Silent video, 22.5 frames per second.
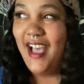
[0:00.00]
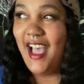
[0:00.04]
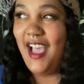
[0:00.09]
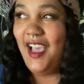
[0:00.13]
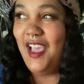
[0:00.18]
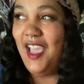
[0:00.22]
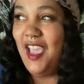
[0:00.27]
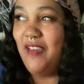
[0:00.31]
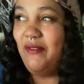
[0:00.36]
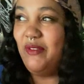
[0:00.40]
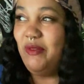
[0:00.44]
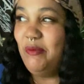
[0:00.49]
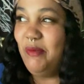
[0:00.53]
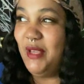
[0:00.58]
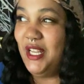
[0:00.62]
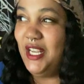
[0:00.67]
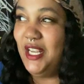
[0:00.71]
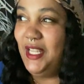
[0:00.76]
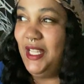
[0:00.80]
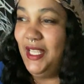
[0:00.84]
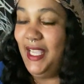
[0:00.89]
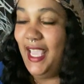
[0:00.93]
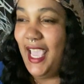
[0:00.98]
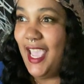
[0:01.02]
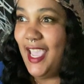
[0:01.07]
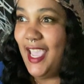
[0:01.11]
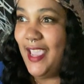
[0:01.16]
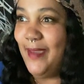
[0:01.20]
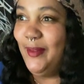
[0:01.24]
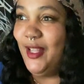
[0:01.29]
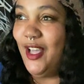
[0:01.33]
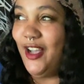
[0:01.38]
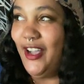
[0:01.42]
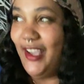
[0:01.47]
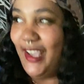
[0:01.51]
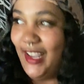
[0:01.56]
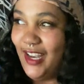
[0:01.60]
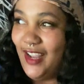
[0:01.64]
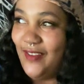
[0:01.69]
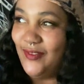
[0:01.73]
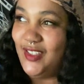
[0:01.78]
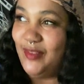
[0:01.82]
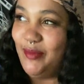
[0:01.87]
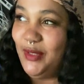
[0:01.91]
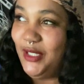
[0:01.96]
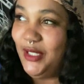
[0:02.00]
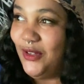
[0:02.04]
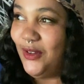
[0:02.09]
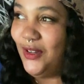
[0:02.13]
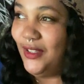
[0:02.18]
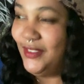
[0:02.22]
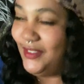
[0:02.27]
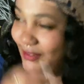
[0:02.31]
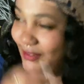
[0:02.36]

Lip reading: I haven't been in the game long enough to be going